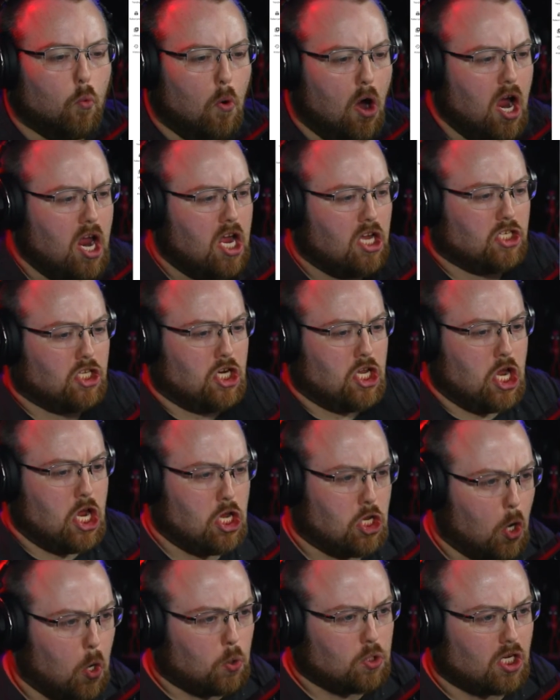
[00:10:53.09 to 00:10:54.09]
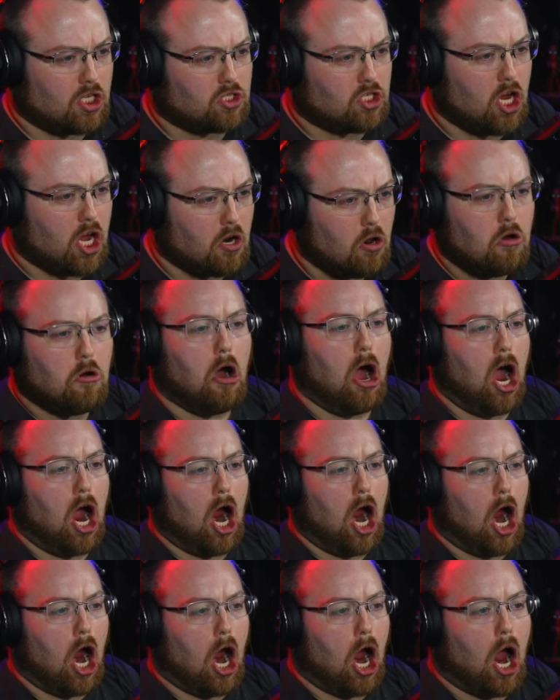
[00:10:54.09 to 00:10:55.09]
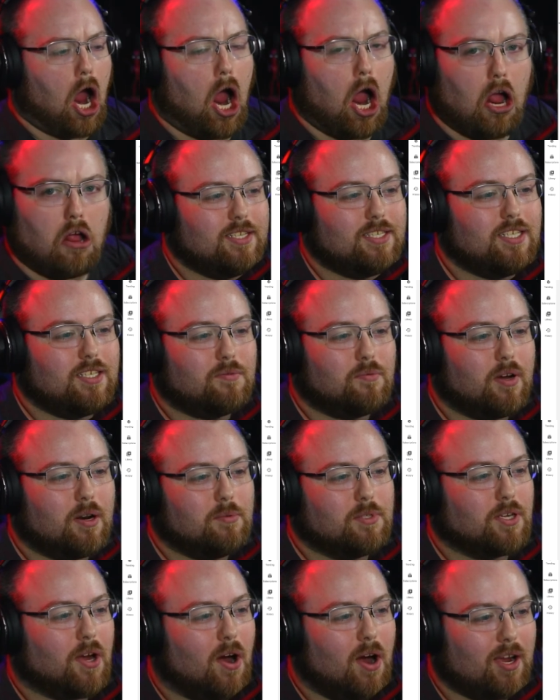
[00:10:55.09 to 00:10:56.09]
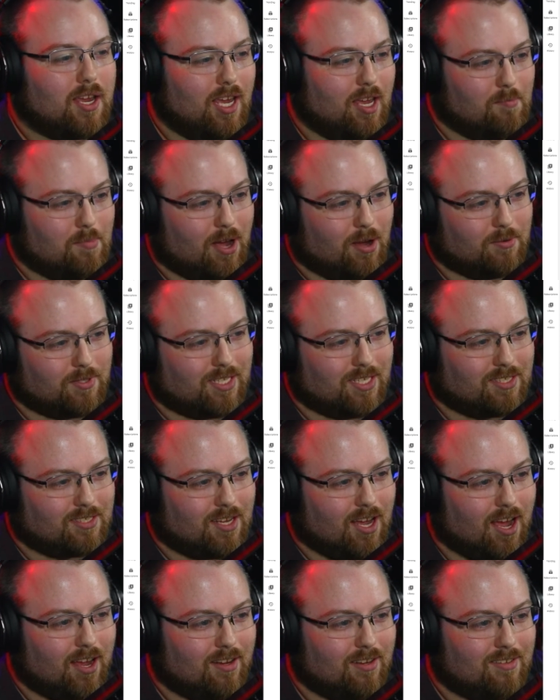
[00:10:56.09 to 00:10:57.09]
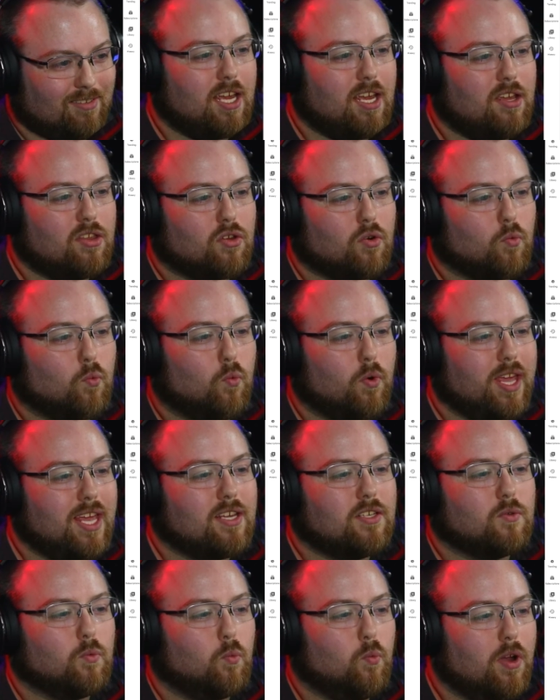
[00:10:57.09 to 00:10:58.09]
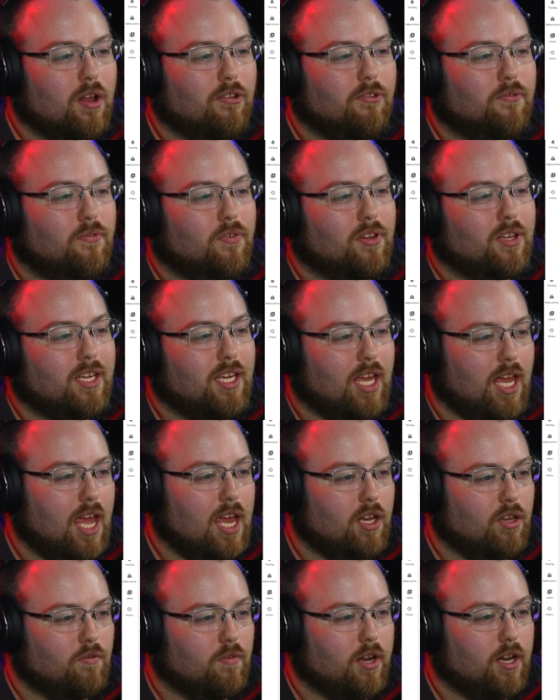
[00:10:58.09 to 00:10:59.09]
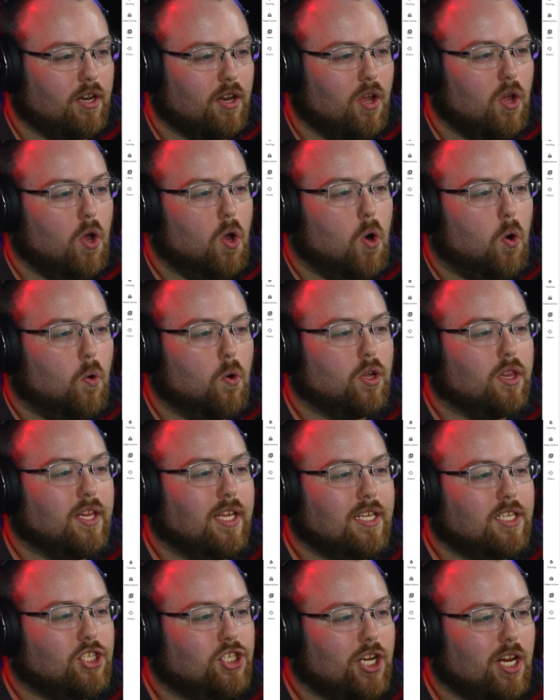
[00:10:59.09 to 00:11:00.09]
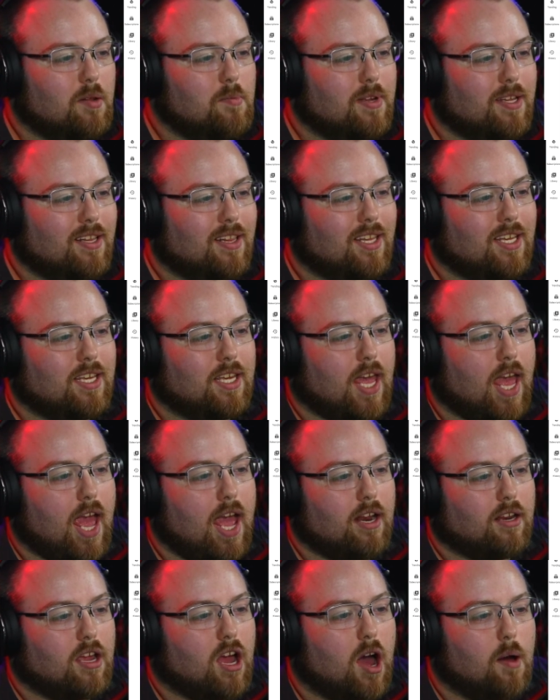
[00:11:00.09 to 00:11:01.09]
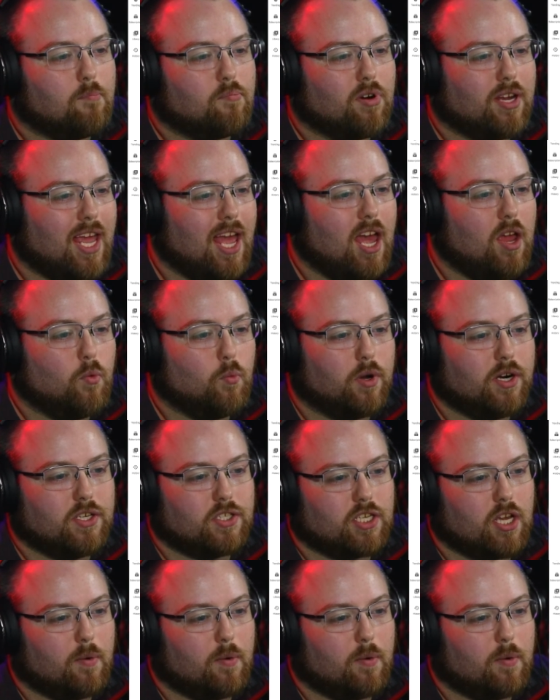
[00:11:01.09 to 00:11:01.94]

why hasn't he told us yet? Ah! This is what I'm talking about with this guy. He either is willfully ignorant or legitimately can't comprehend what is